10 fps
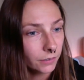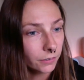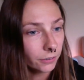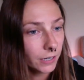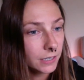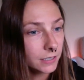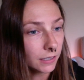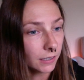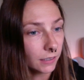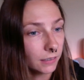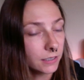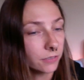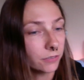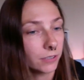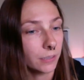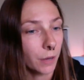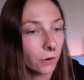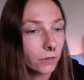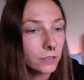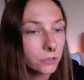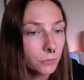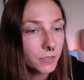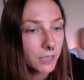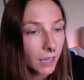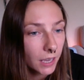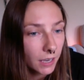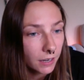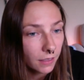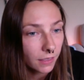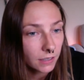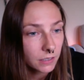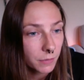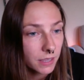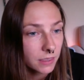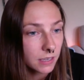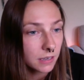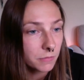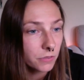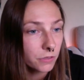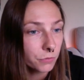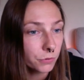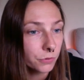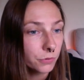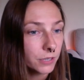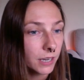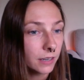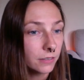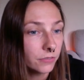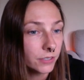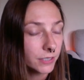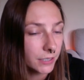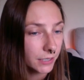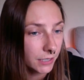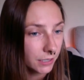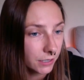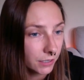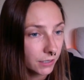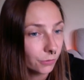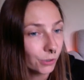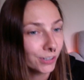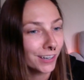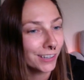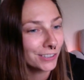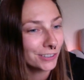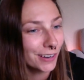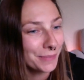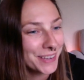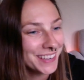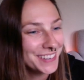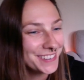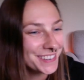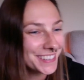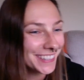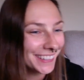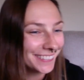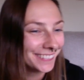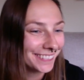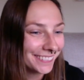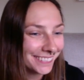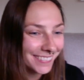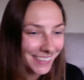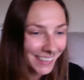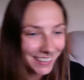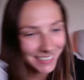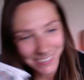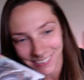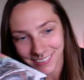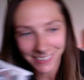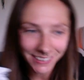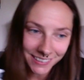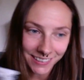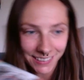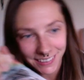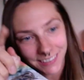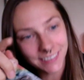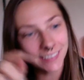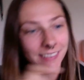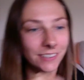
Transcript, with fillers: Crazy, Tiffany. My horoscope said that's my theme through the end of this year. Working on trauma. Interesting. Eddie says, ding, ding, ding.